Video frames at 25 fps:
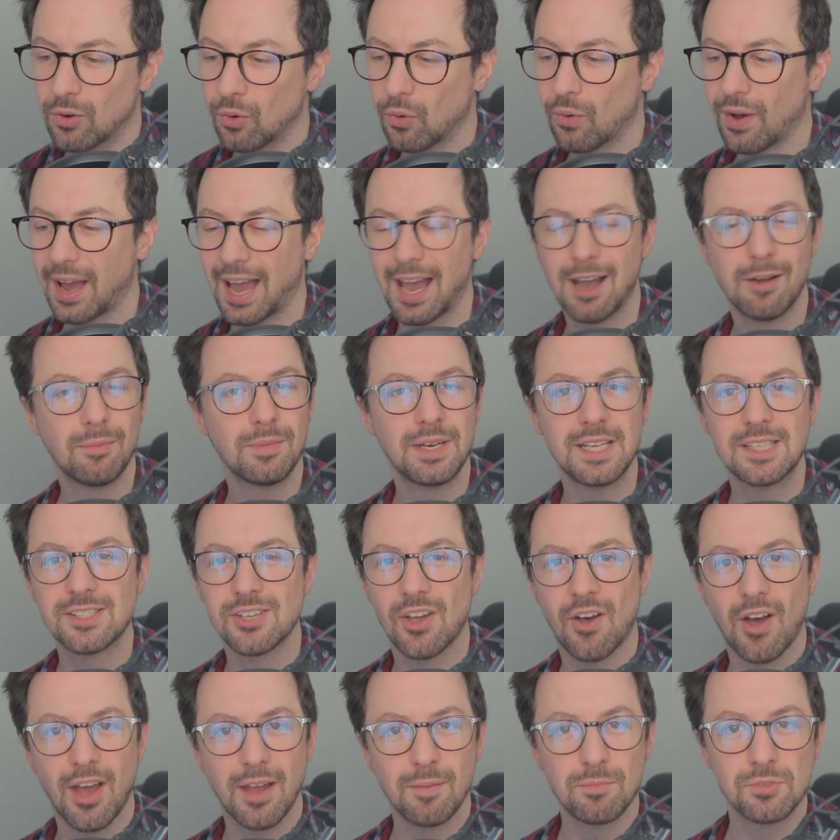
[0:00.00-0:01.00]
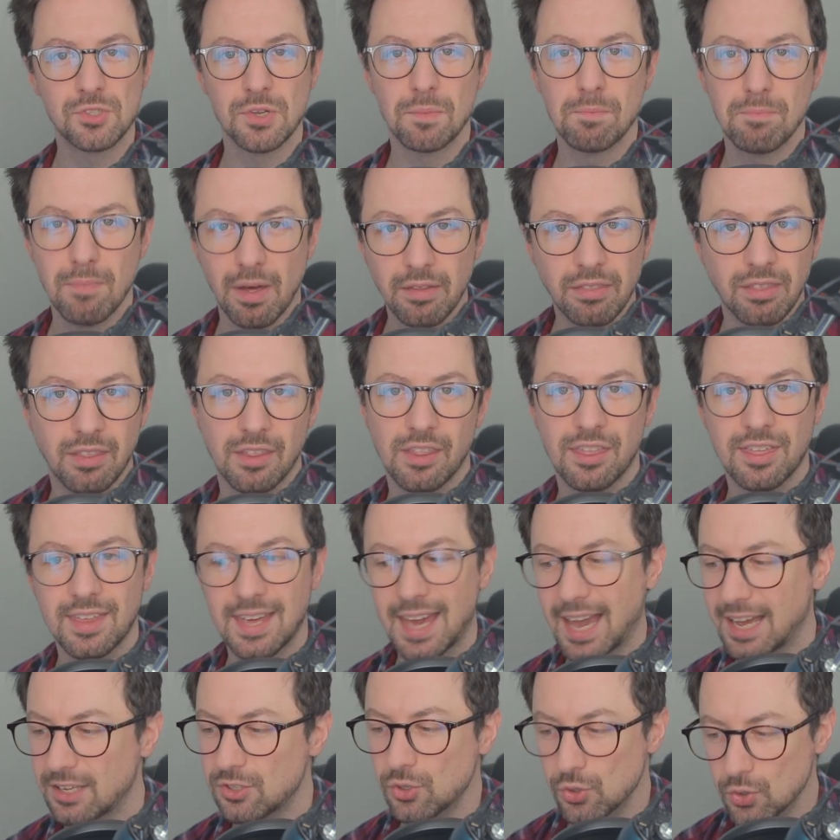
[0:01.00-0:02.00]
or how many times a month
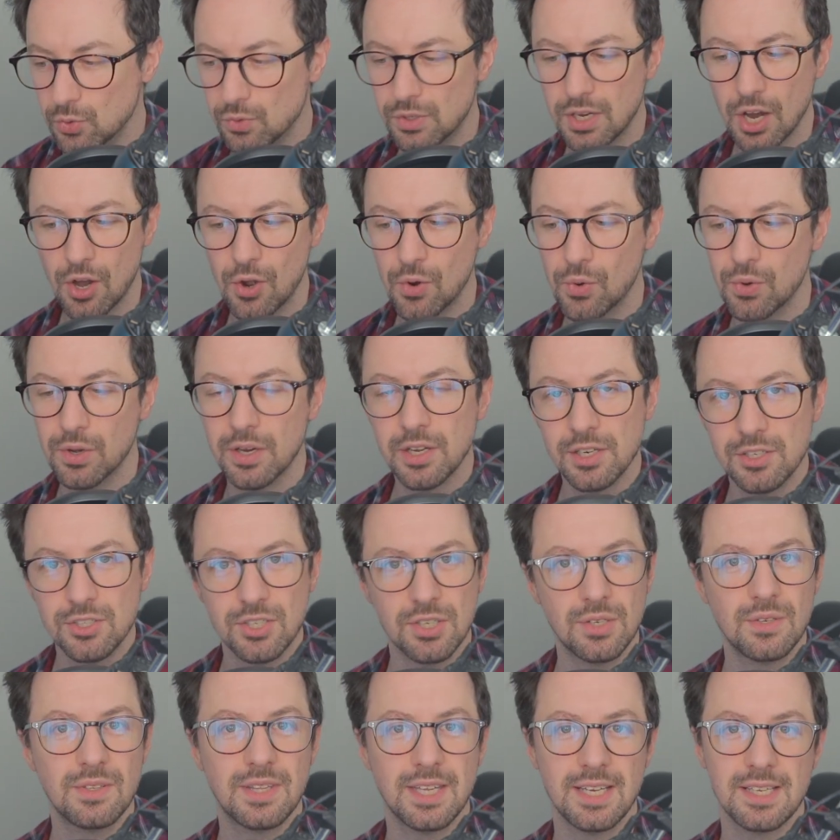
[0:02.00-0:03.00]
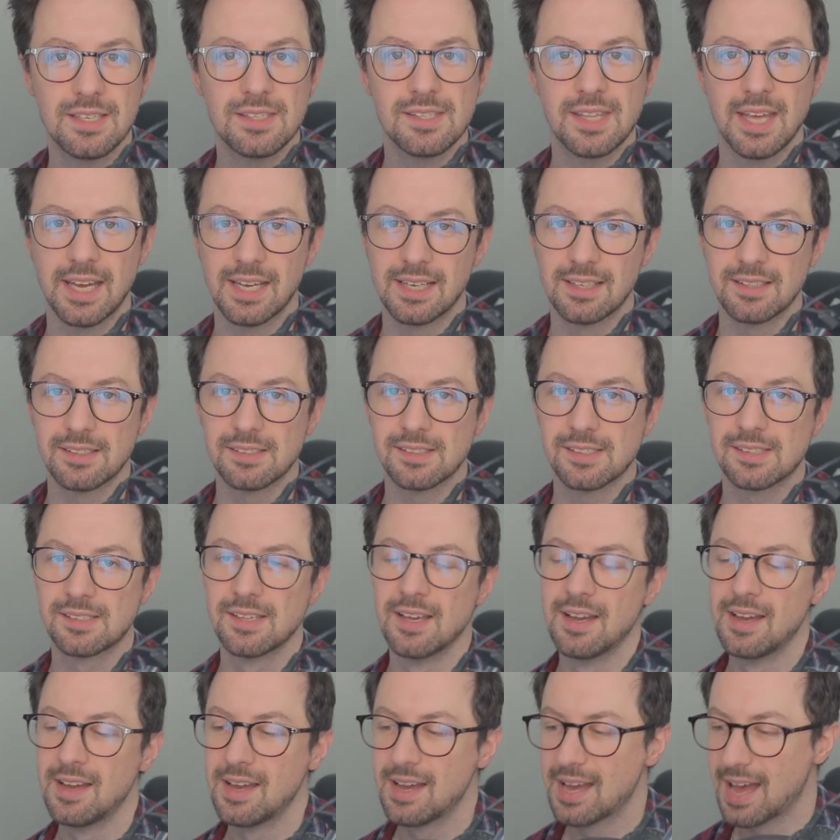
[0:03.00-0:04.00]
can you go and do these things?
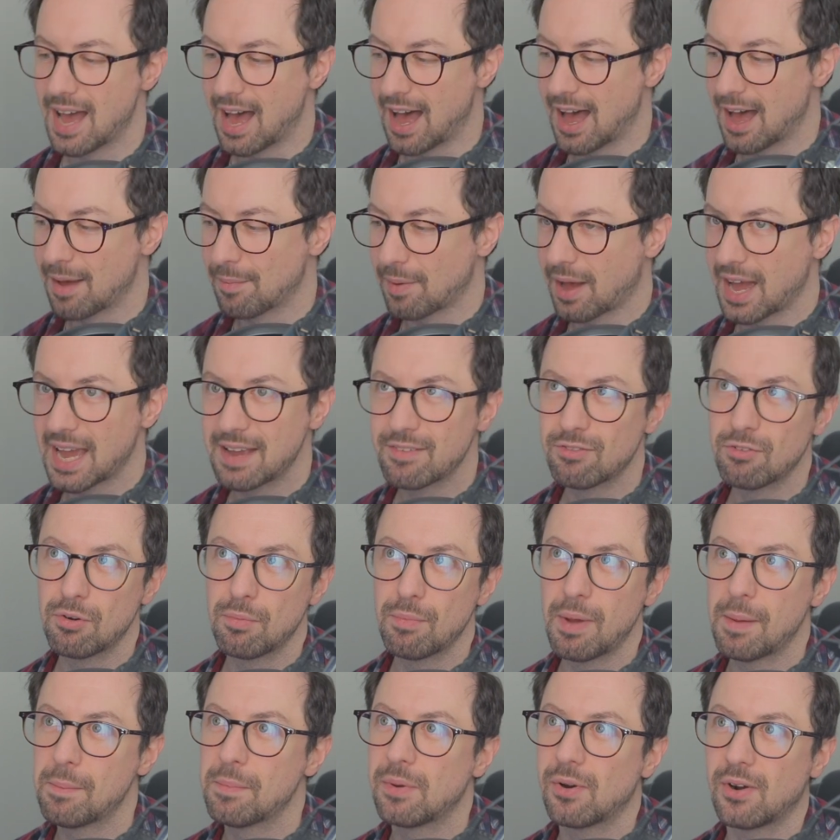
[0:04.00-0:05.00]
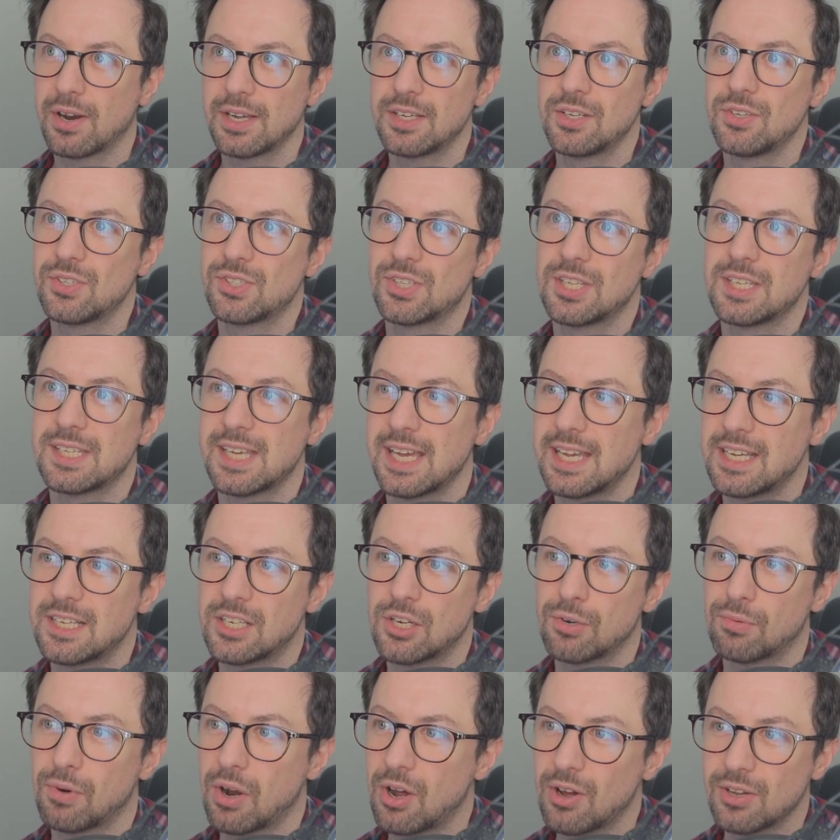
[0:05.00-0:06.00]
I even remember I used to take
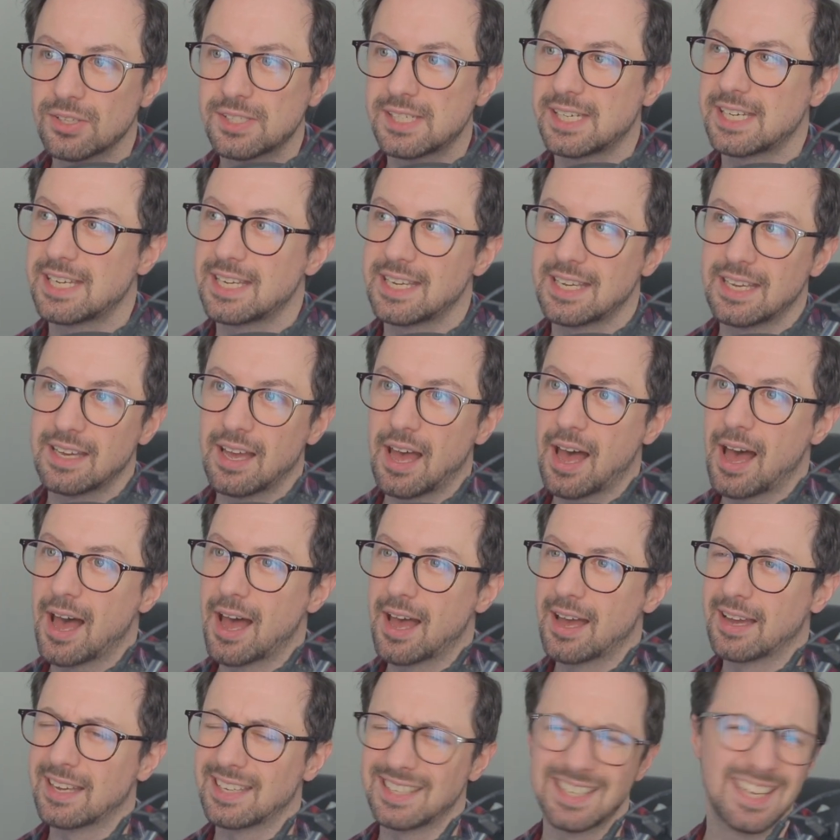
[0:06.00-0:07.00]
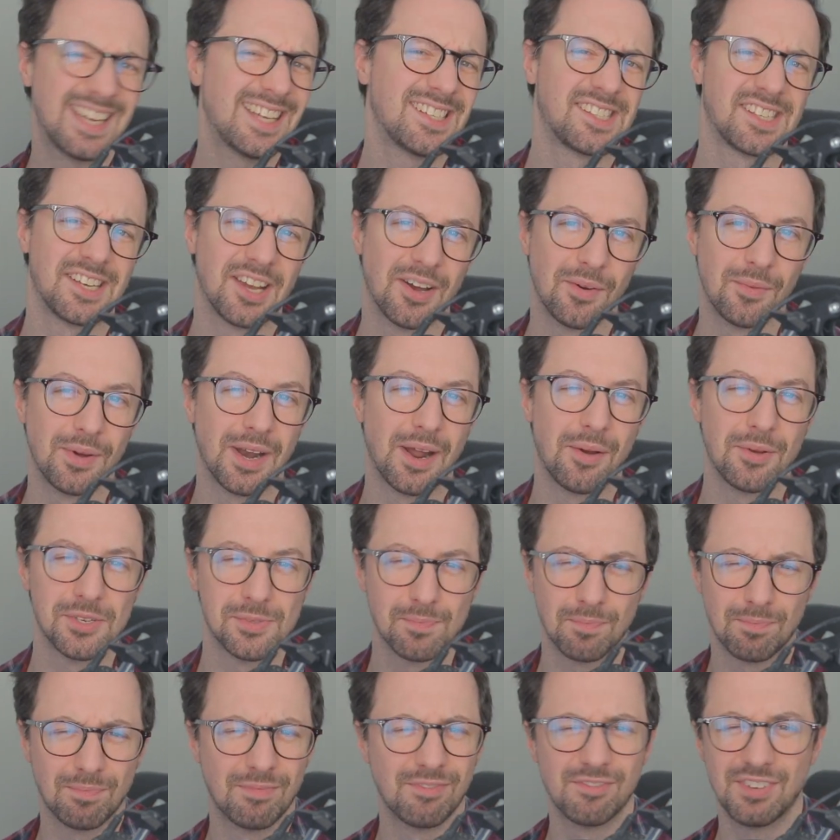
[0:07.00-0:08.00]
karate years ago when I
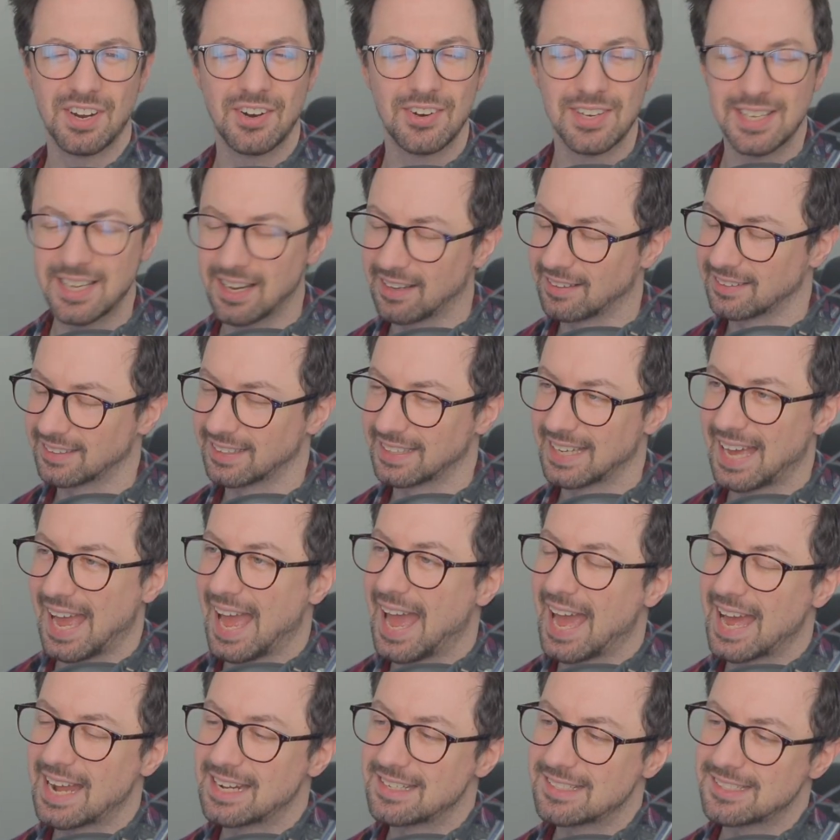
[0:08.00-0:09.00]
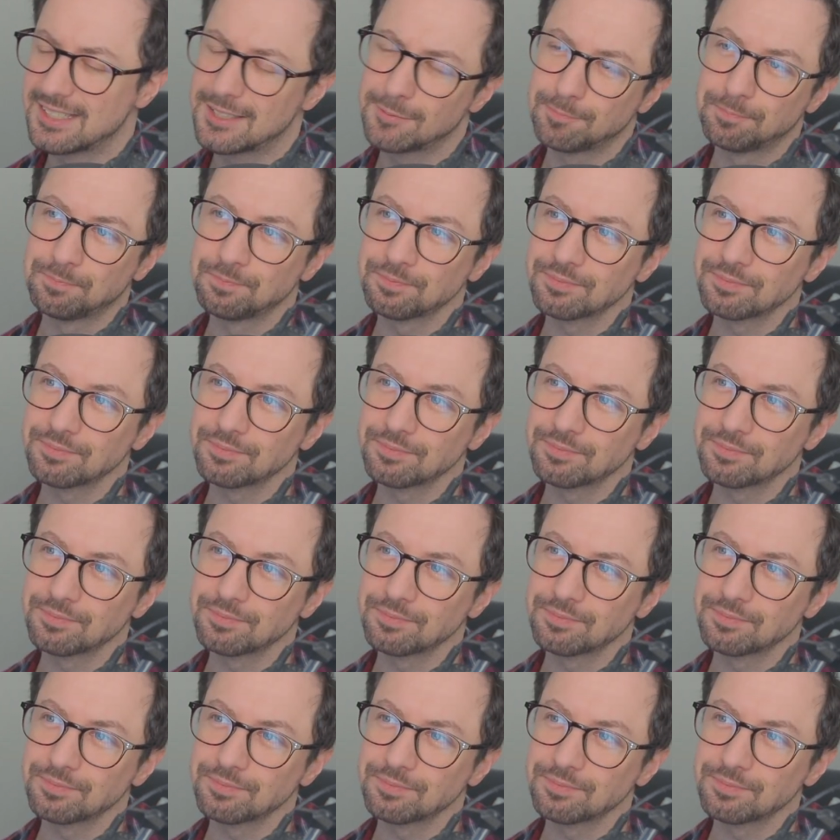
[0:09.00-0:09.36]
was very young, and